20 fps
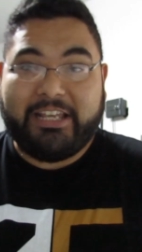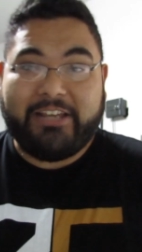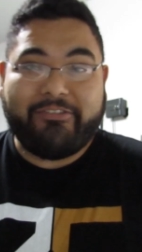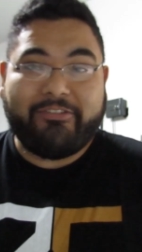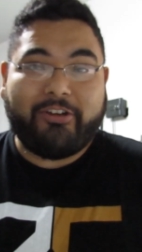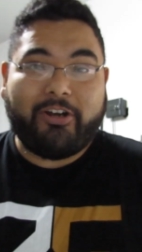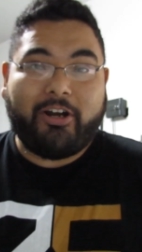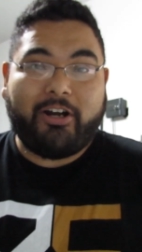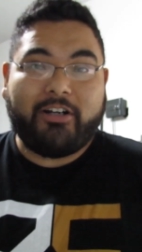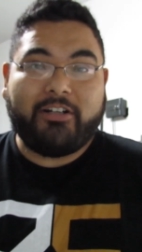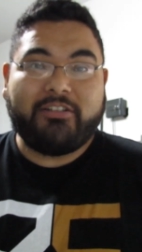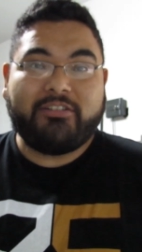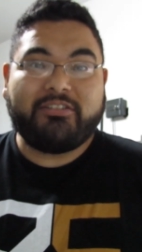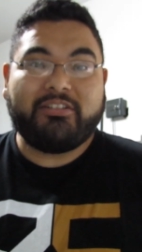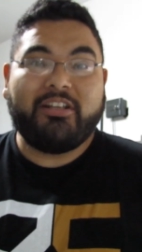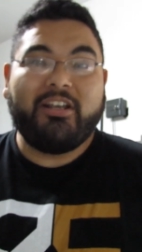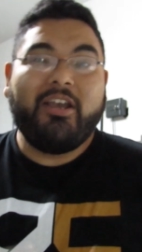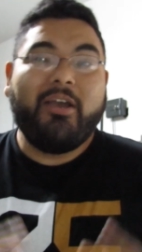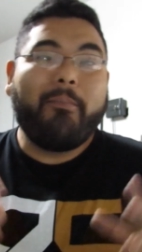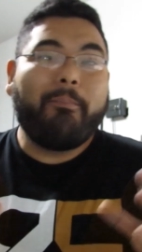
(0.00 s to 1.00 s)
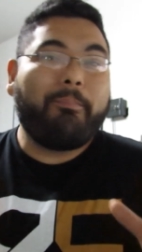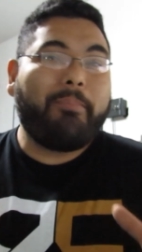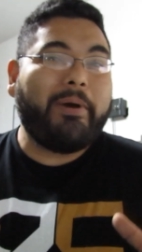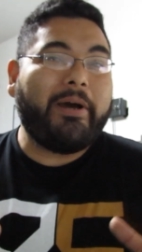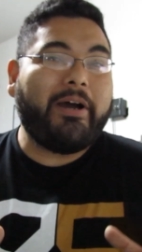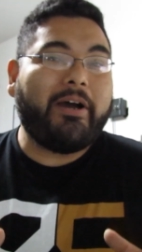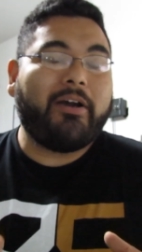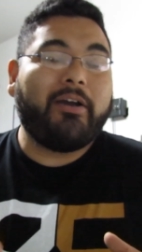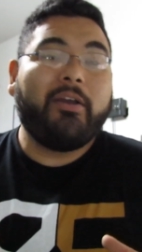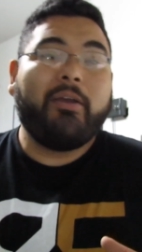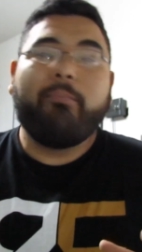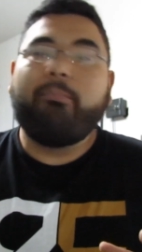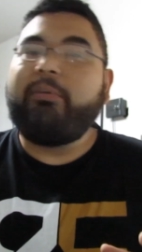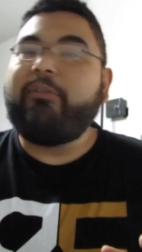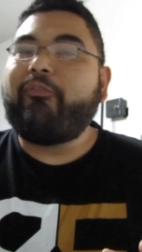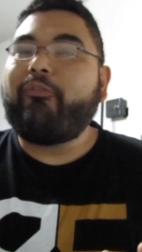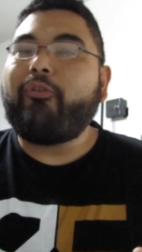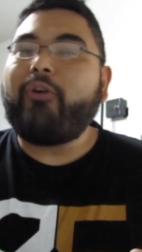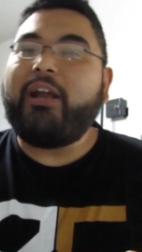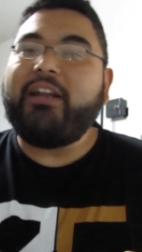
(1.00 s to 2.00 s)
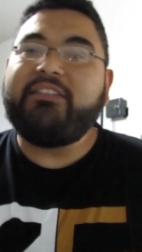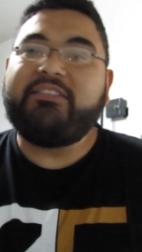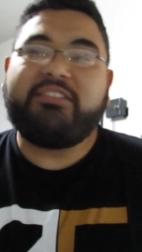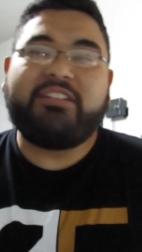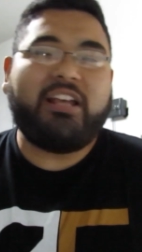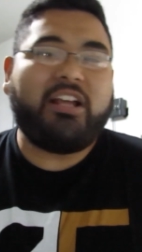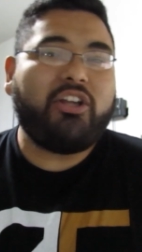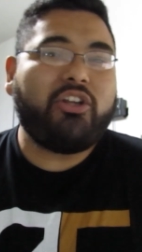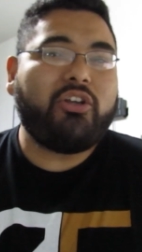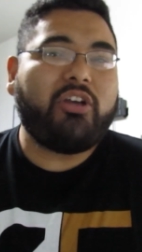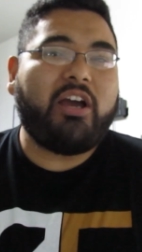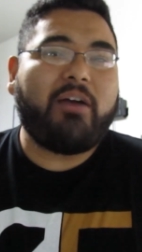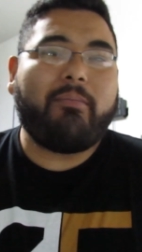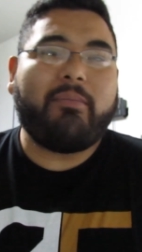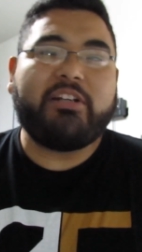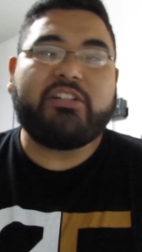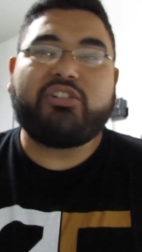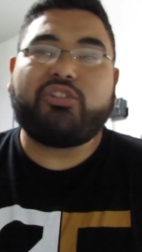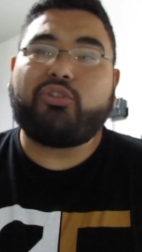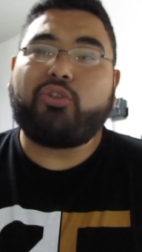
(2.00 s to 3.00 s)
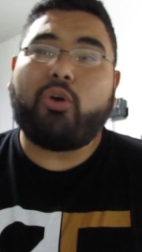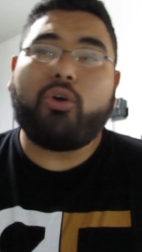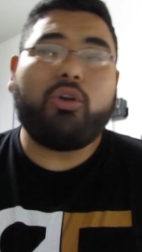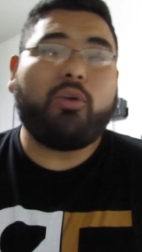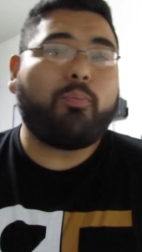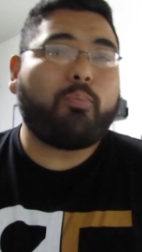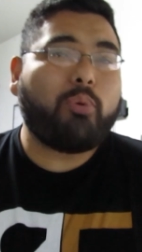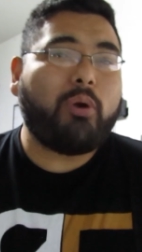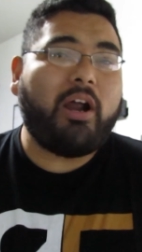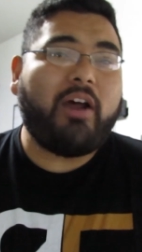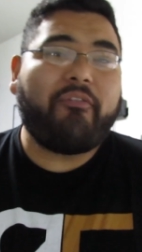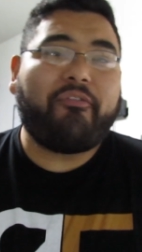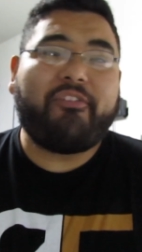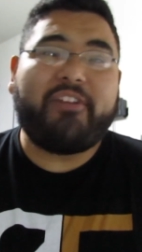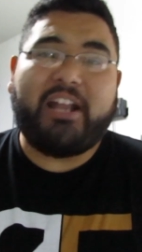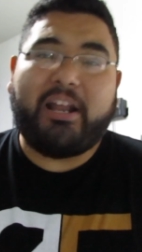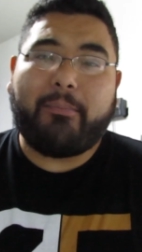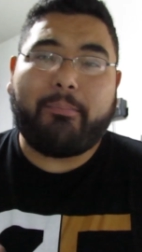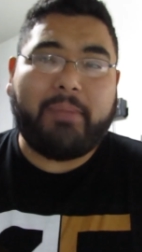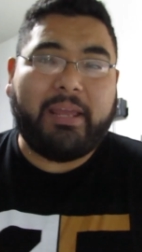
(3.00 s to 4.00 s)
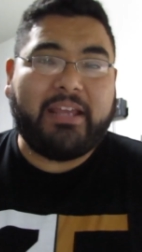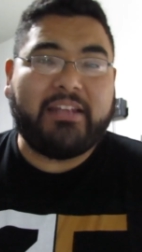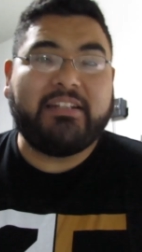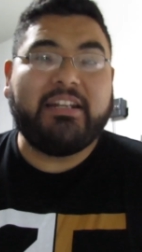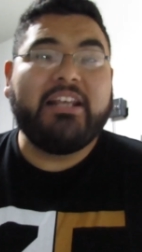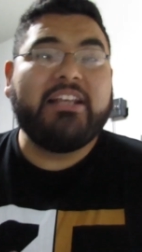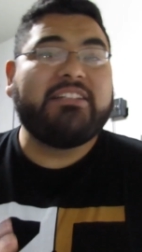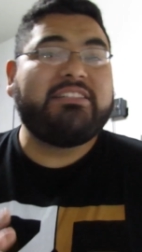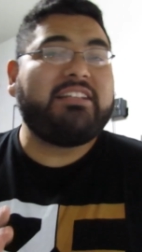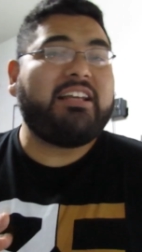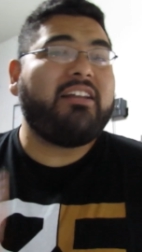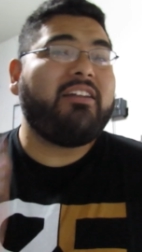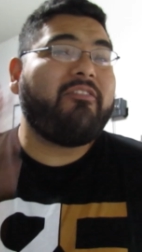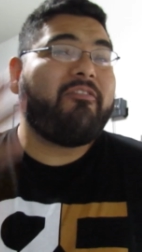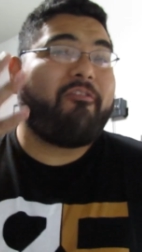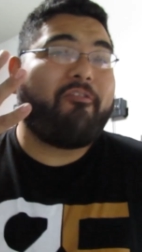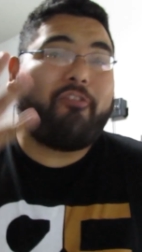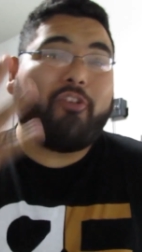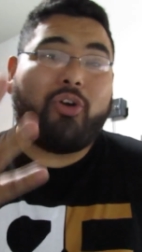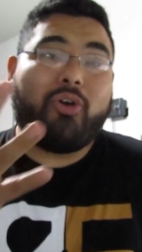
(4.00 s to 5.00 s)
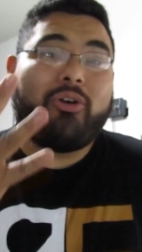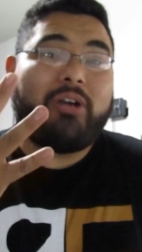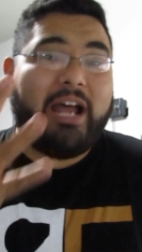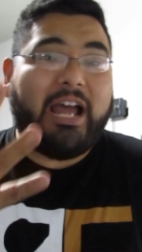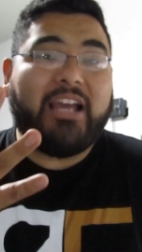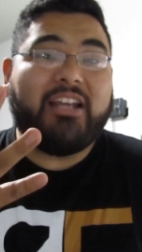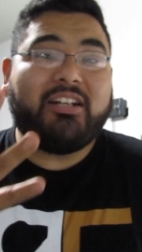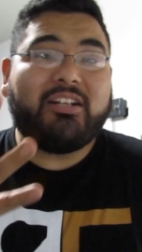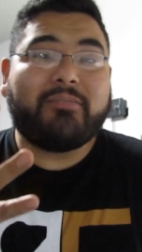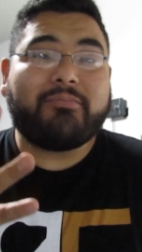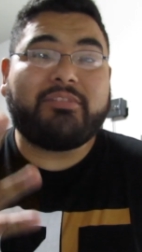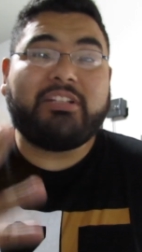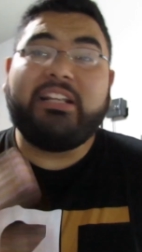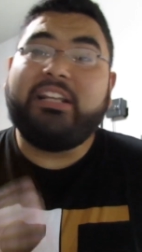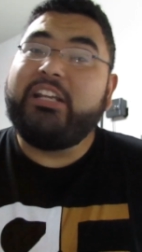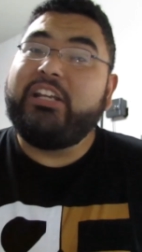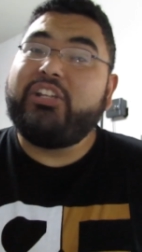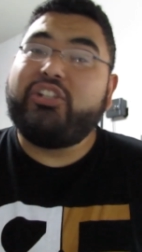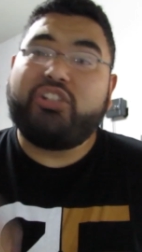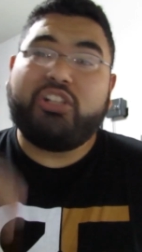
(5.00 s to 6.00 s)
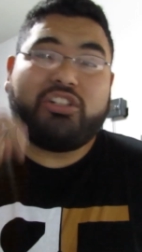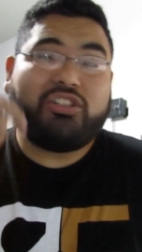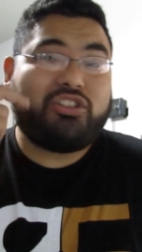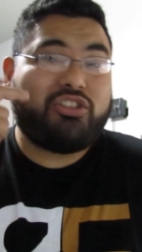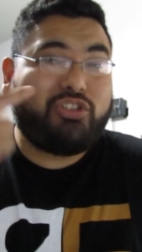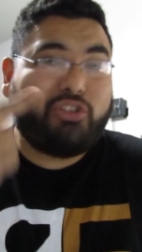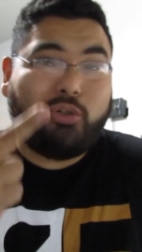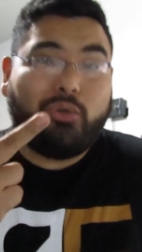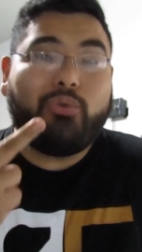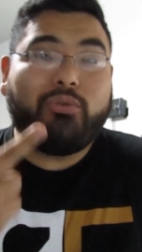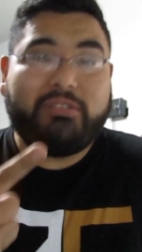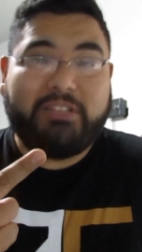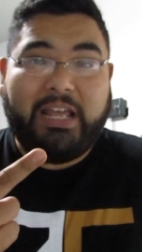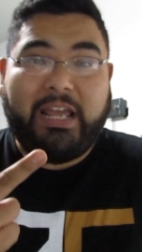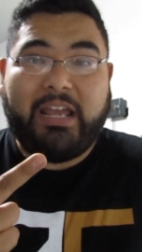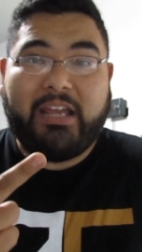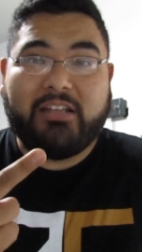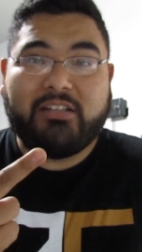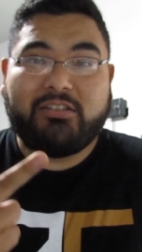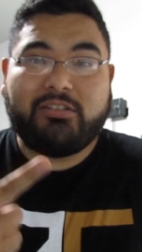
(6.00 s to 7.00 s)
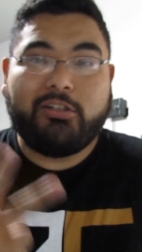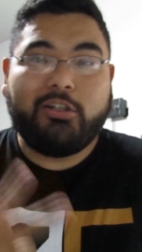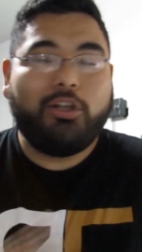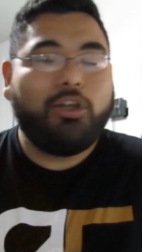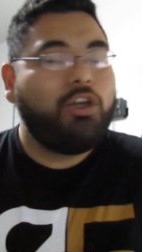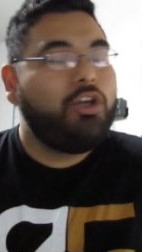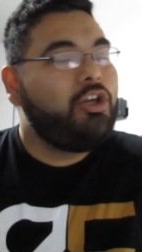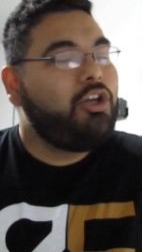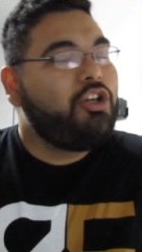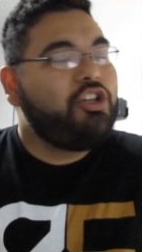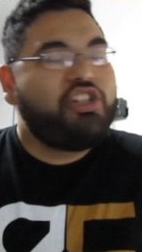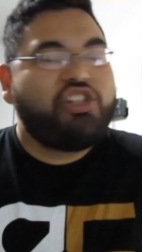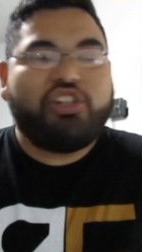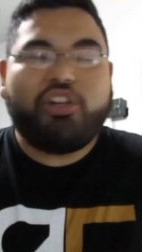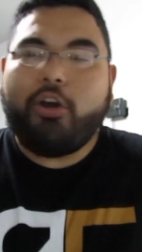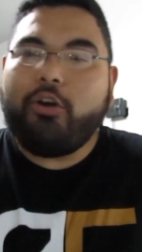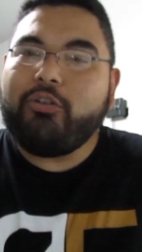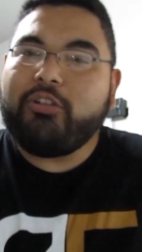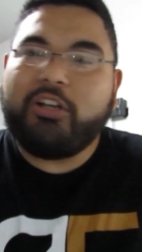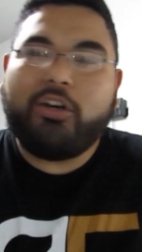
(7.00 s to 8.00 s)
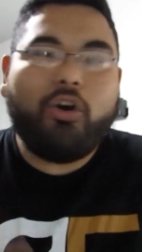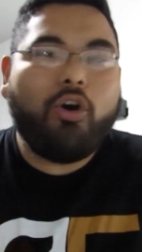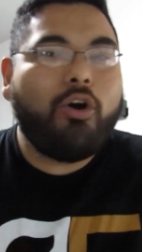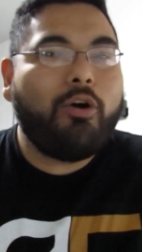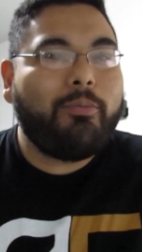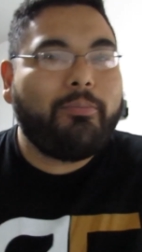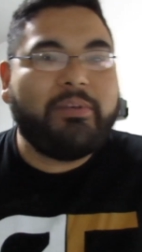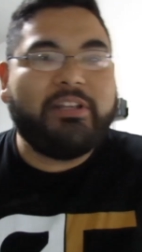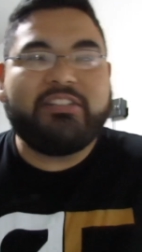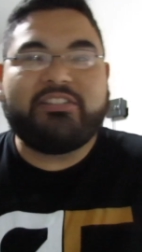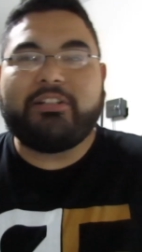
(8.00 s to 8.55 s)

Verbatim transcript: gift cards. But before I tell you how much total profit I made selling four items in just two days, show the homie